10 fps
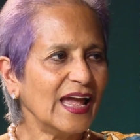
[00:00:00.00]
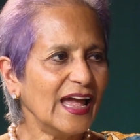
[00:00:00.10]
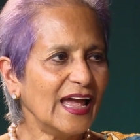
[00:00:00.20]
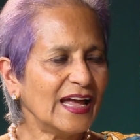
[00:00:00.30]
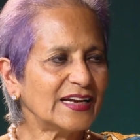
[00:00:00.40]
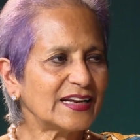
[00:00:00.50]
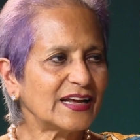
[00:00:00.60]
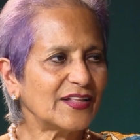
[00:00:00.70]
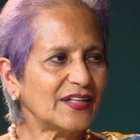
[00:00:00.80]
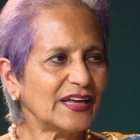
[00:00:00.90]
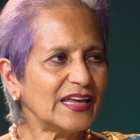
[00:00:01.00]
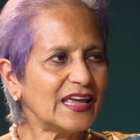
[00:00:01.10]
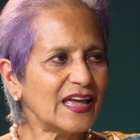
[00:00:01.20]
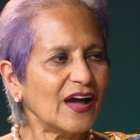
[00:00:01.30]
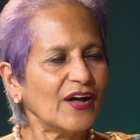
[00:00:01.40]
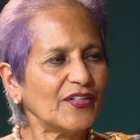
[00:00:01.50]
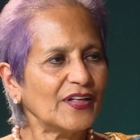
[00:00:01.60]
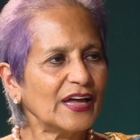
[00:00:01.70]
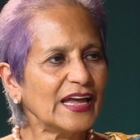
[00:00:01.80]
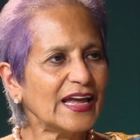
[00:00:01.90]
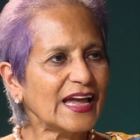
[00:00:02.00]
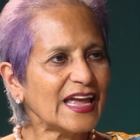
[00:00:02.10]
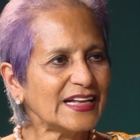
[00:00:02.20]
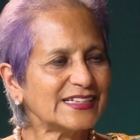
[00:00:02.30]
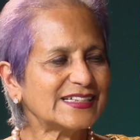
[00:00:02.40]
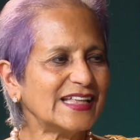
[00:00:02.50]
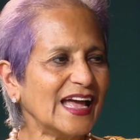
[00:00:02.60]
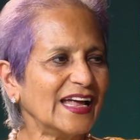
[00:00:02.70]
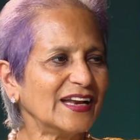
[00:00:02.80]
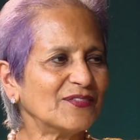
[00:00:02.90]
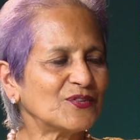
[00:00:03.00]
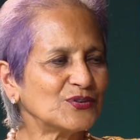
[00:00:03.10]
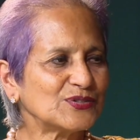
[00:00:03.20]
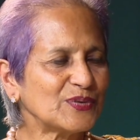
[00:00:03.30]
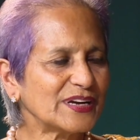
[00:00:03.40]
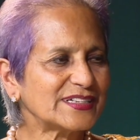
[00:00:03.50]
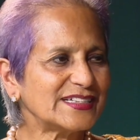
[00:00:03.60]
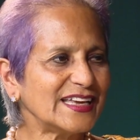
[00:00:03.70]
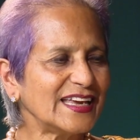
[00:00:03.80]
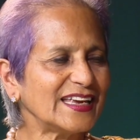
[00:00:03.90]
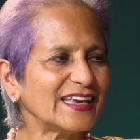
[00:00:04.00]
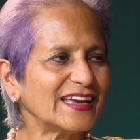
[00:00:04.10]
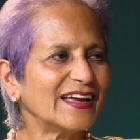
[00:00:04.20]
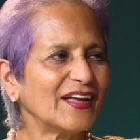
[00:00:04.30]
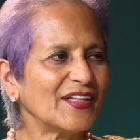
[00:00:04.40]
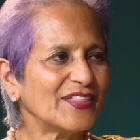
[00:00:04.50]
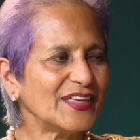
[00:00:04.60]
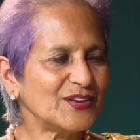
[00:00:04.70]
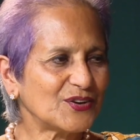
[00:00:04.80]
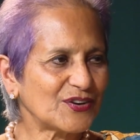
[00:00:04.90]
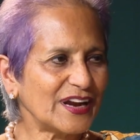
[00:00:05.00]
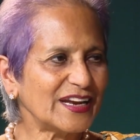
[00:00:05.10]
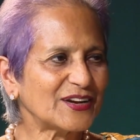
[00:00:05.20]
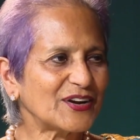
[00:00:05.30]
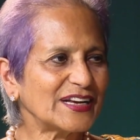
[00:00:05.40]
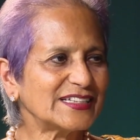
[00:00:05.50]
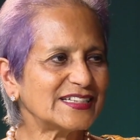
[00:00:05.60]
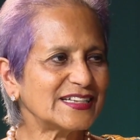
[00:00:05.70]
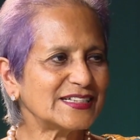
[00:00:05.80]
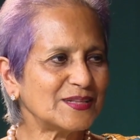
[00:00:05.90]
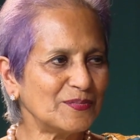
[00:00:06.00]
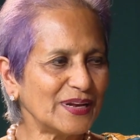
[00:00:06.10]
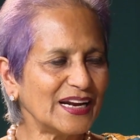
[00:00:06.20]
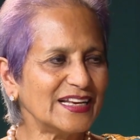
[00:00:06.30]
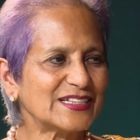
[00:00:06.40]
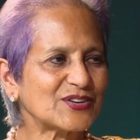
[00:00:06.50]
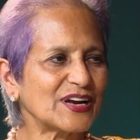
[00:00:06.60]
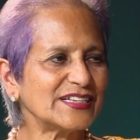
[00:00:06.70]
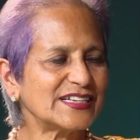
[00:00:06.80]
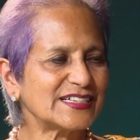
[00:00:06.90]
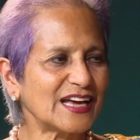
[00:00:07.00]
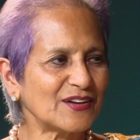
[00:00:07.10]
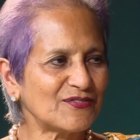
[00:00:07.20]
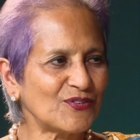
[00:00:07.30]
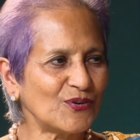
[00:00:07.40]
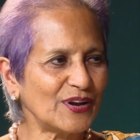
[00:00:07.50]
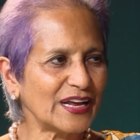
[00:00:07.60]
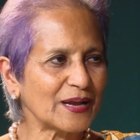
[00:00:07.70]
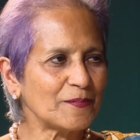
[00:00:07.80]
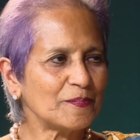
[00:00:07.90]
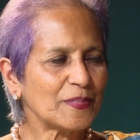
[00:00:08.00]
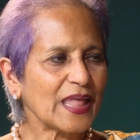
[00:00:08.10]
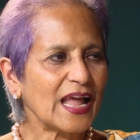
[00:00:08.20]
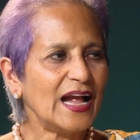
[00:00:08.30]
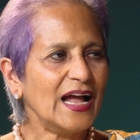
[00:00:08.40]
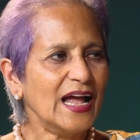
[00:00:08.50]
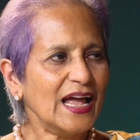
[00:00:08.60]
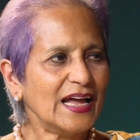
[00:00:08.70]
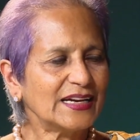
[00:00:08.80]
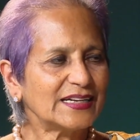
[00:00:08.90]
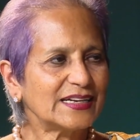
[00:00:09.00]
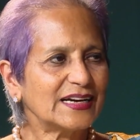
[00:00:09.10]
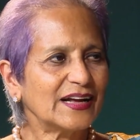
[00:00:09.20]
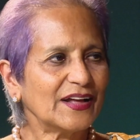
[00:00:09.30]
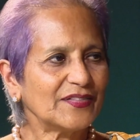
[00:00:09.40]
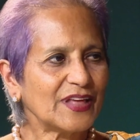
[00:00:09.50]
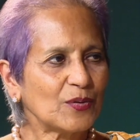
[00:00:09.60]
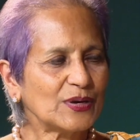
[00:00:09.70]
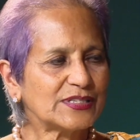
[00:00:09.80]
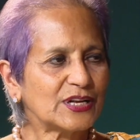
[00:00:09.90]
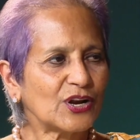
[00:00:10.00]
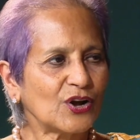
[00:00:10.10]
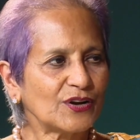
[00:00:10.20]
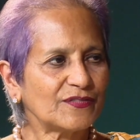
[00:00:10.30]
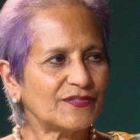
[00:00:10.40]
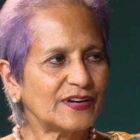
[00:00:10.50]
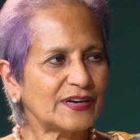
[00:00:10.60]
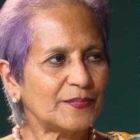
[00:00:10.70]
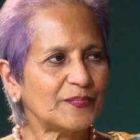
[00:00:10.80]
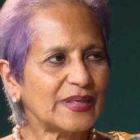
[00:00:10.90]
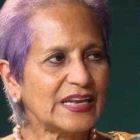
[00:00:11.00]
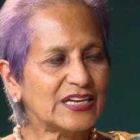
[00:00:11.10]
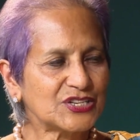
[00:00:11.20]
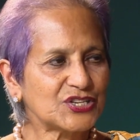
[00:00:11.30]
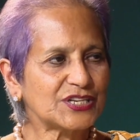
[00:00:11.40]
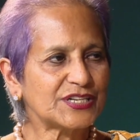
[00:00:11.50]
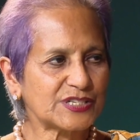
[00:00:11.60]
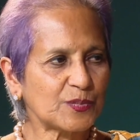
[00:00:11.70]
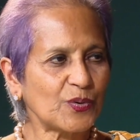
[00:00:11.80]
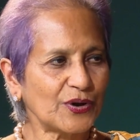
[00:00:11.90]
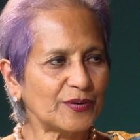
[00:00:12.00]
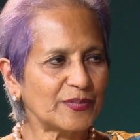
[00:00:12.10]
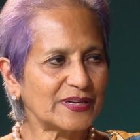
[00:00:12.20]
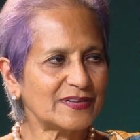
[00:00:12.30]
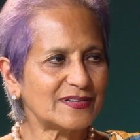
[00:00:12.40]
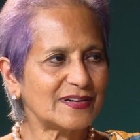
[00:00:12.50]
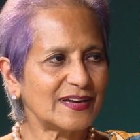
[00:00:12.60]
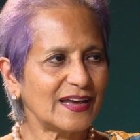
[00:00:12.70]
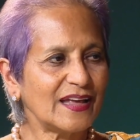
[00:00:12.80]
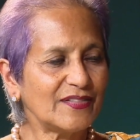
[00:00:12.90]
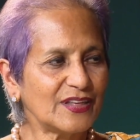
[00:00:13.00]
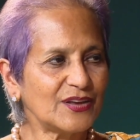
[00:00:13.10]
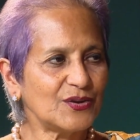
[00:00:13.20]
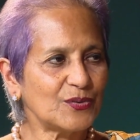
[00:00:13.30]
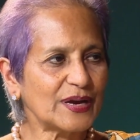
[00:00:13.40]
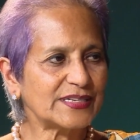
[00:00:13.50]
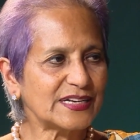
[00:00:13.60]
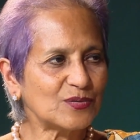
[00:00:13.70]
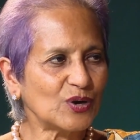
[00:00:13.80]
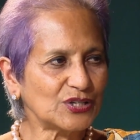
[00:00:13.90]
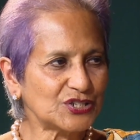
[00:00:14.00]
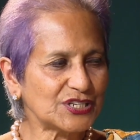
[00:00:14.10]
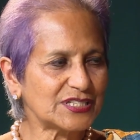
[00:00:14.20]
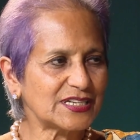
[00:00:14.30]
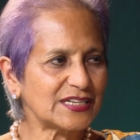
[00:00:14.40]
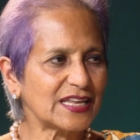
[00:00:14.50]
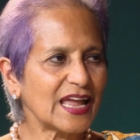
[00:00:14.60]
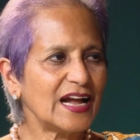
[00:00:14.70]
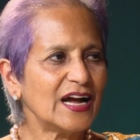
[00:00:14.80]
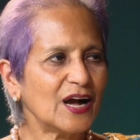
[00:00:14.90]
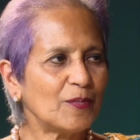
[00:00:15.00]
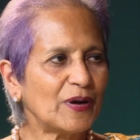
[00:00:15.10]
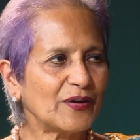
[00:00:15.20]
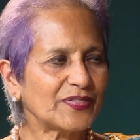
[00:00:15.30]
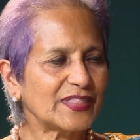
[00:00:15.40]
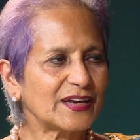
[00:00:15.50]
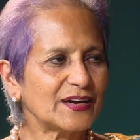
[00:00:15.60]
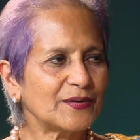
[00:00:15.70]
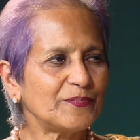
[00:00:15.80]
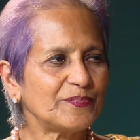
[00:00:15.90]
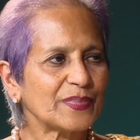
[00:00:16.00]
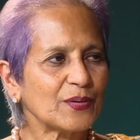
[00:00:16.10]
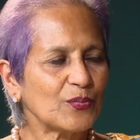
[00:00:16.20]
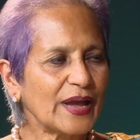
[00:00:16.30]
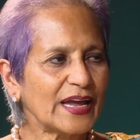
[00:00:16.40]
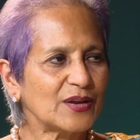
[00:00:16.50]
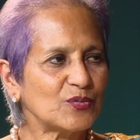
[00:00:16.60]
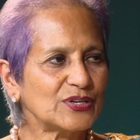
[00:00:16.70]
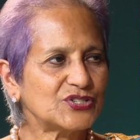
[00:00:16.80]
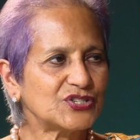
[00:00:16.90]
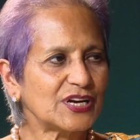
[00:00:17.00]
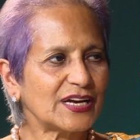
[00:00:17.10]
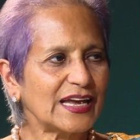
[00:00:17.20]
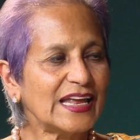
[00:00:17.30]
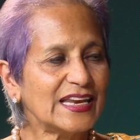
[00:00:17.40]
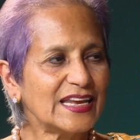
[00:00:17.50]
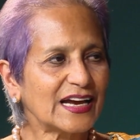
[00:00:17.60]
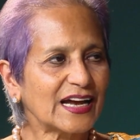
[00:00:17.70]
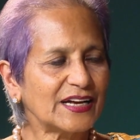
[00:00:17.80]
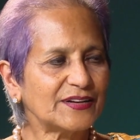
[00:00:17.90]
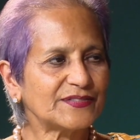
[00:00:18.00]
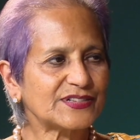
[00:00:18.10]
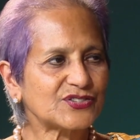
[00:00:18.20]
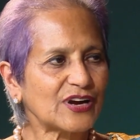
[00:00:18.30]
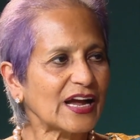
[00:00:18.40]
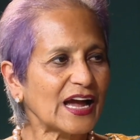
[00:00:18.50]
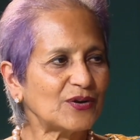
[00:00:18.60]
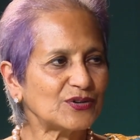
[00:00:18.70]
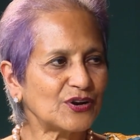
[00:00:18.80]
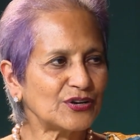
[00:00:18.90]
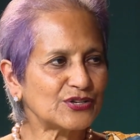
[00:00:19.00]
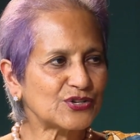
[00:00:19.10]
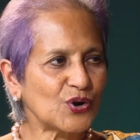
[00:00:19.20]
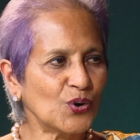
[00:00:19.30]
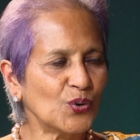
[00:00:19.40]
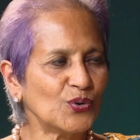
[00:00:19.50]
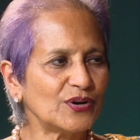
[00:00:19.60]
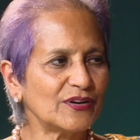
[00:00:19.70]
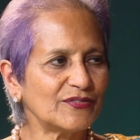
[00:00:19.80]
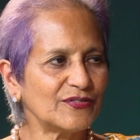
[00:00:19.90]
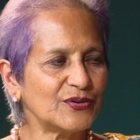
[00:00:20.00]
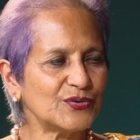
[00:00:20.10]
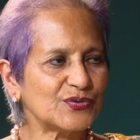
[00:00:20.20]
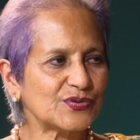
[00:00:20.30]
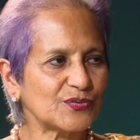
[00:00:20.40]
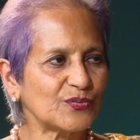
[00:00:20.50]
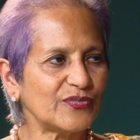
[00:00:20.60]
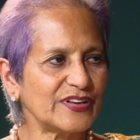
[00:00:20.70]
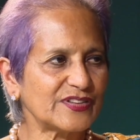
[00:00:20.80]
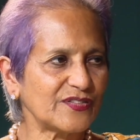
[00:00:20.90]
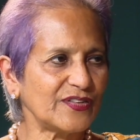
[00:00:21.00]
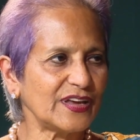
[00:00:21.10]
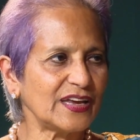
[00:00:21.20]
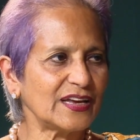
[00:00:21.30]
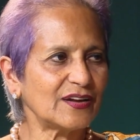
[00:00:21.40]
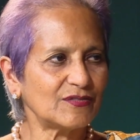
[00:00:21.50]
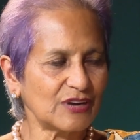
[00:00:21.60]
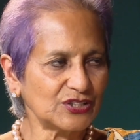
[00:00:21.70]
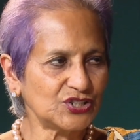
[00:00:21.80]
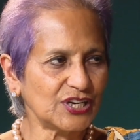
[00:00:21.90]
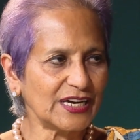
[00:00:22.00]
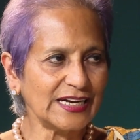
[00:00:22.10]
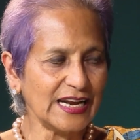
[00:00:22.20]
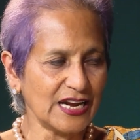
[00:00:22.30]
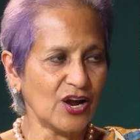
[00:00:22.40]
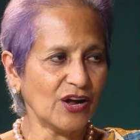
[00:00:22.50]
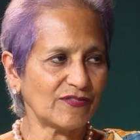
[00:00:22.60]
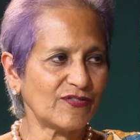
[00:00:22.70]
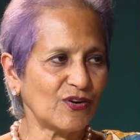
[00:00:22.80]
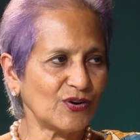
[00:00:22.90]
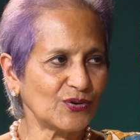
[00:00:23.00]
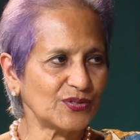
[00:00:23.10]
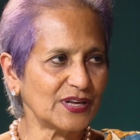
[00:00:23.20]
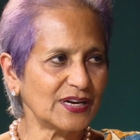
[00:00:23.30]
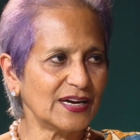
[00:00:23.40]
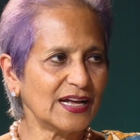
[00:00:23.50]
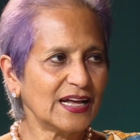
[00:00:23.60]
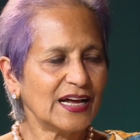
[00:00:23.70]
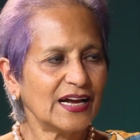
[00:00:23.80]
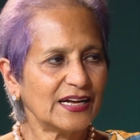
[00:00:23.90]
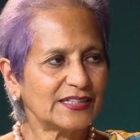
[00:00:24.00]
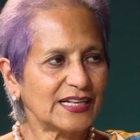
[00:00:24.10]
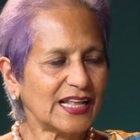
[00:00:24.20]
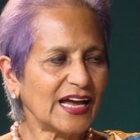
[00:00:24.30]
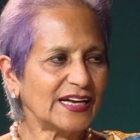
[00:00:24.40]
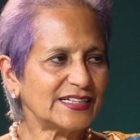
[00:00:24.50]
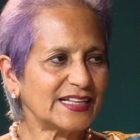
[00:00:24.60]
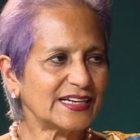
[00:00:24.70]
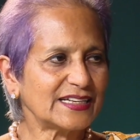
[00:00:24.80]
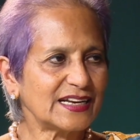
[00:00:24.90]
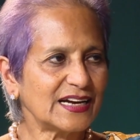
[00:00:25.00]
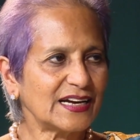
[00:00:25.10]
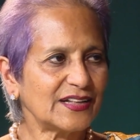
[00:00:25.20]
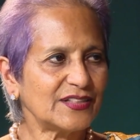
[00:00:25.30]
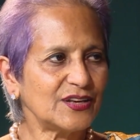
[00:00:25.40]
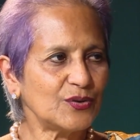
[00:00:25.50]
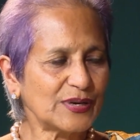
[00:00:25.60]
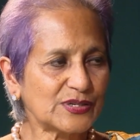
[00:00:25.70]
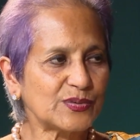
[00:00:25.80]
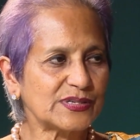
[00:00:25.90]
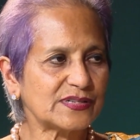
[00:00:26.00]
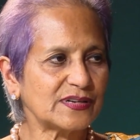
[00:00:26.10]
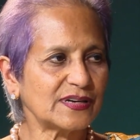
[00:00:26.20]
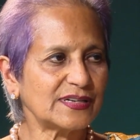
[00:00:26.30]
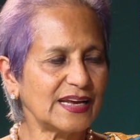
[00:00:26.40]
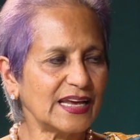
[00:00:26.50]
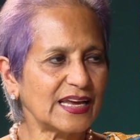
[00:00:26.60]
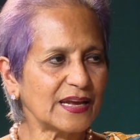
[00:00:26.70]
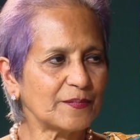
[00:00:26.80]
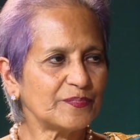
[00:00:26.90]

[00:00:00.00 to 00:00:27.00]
And against that, of course, we are seeing the Ukraine crisis, the Middle East crisis unfolding. And there was a lot of initial disappointment in the US, in Washington, about the way in which India kind of struck out on its own views vis a vis Russia and did not follow the line that the US was taking,